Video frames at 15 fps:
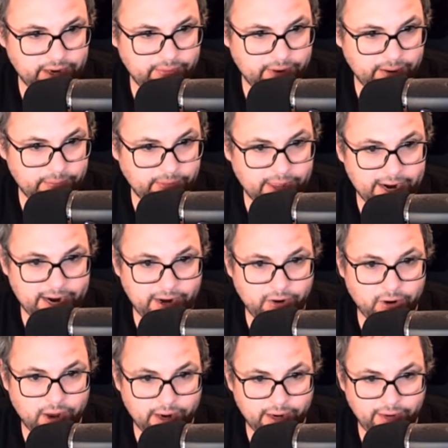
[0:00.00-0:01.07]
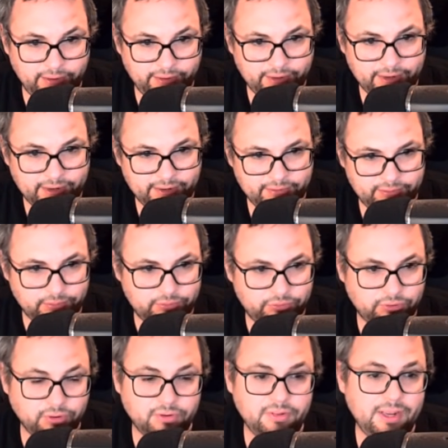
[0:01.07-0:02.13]
Anyway, I'm glad I caught it, because it was
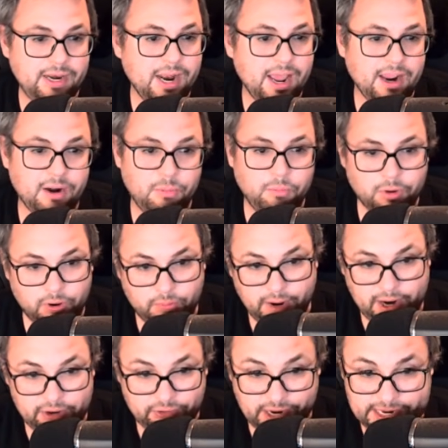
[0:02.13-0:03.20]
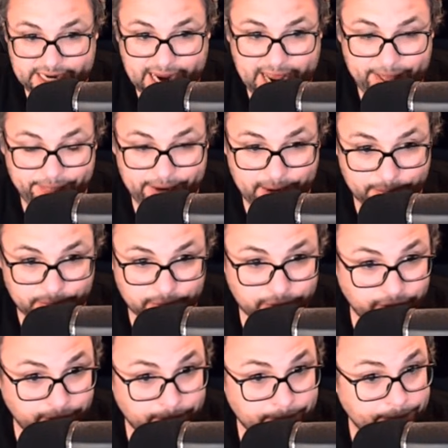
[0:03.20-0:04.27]
certainly not going to work when I tried to add the numbers.